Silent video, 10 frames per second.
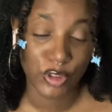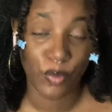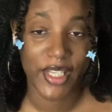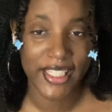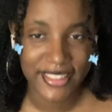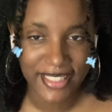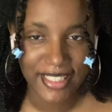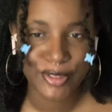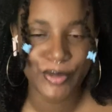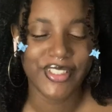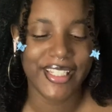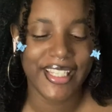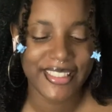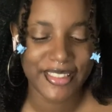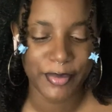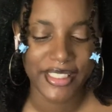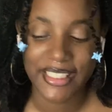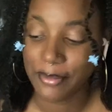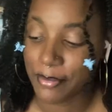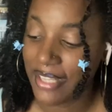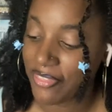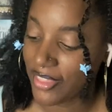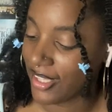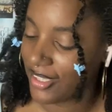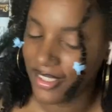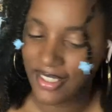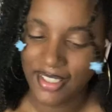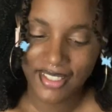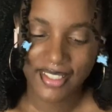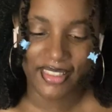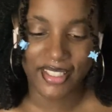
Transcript: when he said you did to me, he meant that. That's